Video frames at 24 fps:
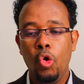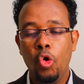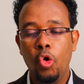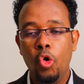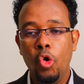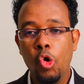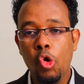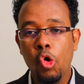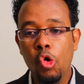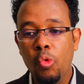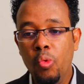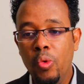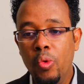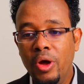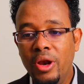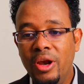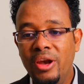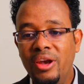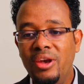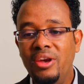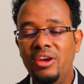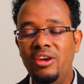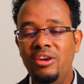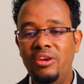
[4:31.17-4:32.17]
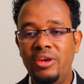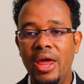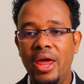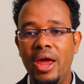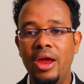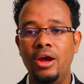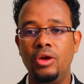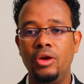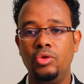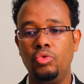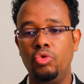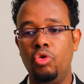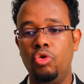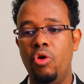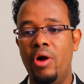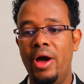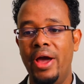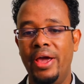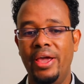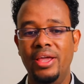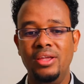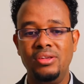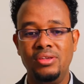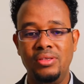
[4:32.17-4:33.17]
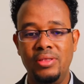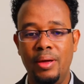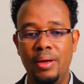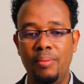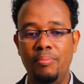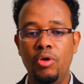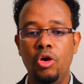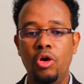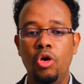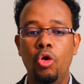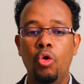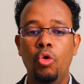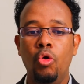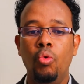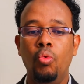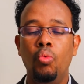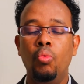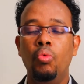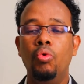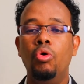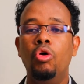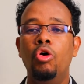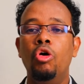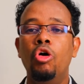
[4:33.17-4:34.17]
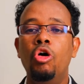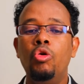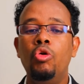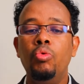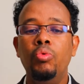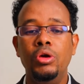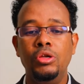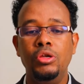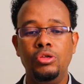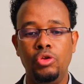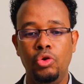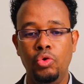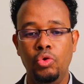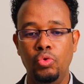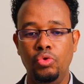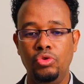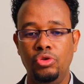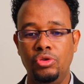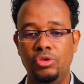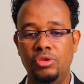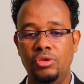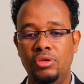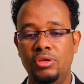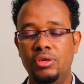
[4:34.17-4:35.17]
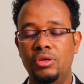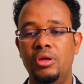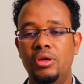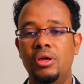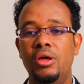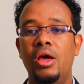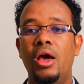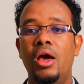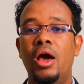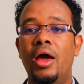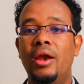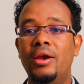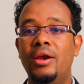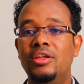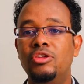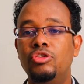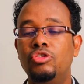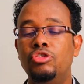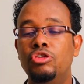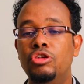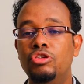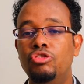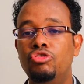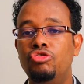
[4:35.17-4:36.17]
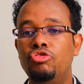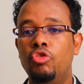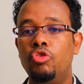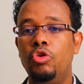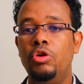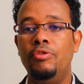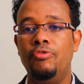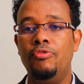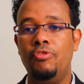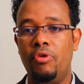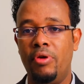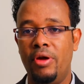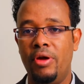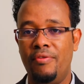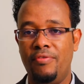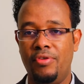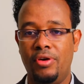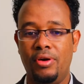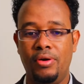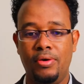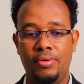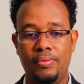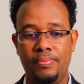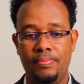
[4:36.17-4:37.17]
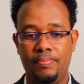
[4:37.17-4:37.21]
who would dare to go against them always loses and is destroyed forever.